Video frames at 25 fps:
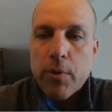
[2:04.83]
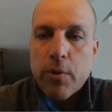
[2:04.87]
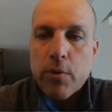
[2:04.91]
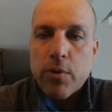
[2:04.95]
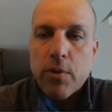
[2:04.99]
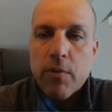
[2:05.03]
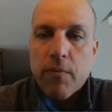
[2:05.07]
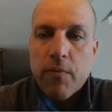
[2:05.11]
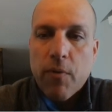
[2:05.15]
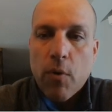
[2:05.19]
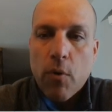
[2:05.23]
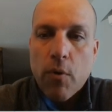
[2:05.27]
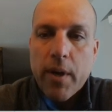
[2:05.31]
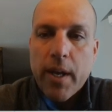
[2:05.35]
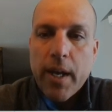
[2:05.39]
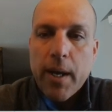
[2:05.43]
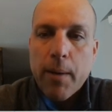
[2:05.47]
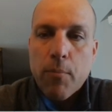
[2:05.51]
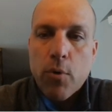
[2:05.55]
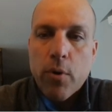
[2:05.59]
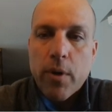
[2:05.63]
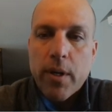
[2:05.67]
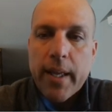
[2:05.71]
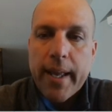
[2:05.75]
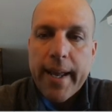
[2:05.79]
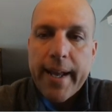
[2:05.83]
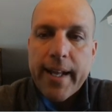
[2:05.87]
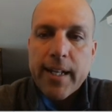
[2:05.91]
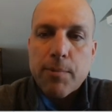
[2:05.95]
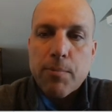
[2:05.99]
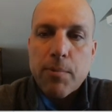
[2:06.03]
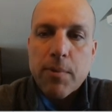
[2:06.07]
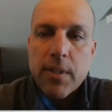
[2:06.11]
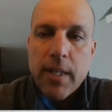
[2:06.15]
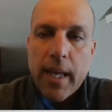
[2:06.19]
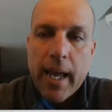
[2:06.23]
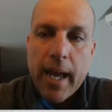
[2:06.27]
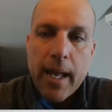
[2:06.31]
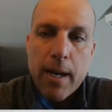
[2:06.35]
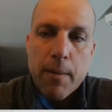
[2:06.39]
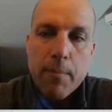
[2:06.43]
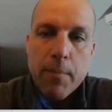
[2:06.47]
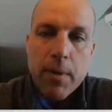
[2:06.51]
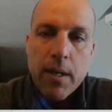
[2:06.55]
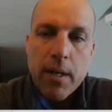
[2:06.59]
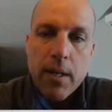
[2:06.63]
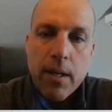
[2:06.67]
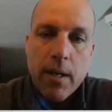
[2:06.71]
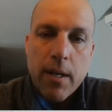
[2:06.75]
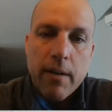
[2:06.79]
There's a vocab word, Gatsby's
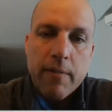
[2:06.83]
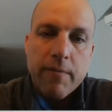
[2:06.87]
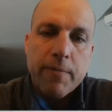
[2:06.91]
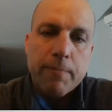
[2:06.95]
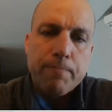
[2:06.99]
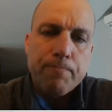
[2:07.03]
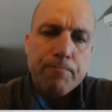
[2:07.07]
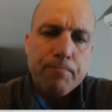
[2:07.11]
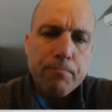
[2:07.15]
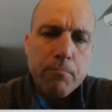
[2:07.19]
adamant love.